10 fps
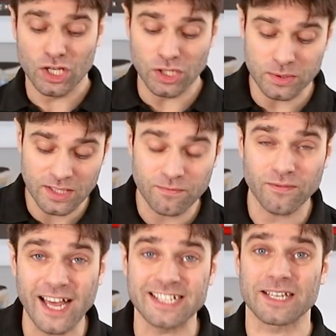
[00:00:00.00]
using
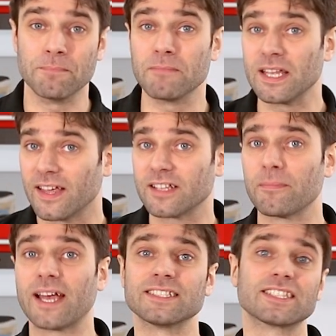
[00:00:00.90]
flax can meet their
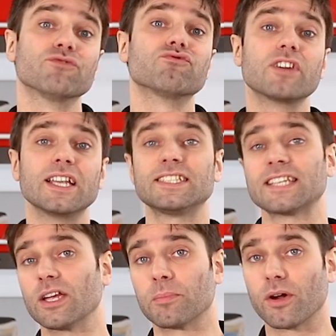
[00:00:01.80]
demands and really
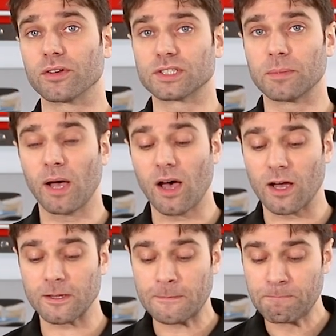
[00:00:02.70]
set your products
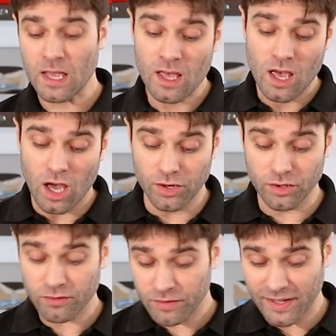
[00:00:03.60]
apart.
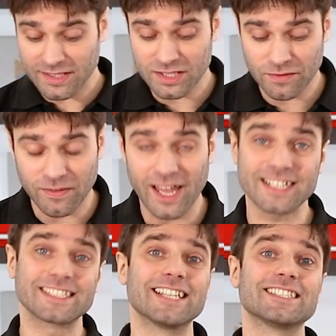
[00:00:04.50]
Another advantage of
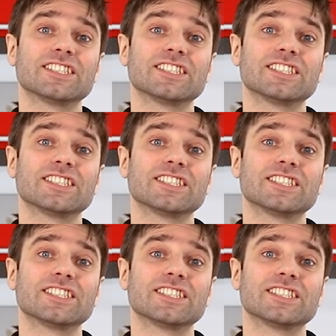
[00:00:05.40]
flax is